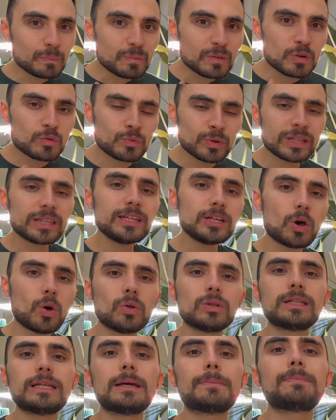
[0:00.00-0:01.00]
really
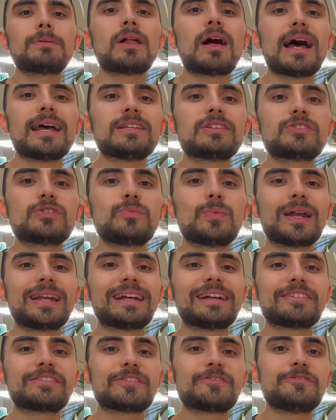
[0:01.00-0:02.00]
only applies to when
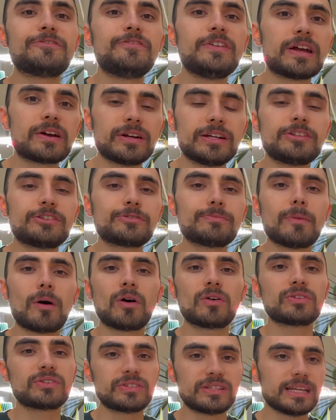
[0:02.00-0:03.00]
it is a very
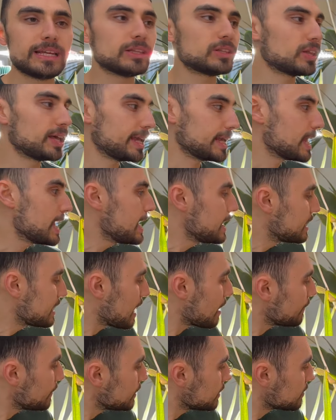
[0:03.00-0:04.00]
small seedling.
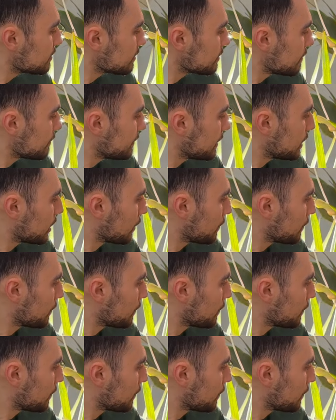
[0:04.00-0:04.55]
Now that this is a bigger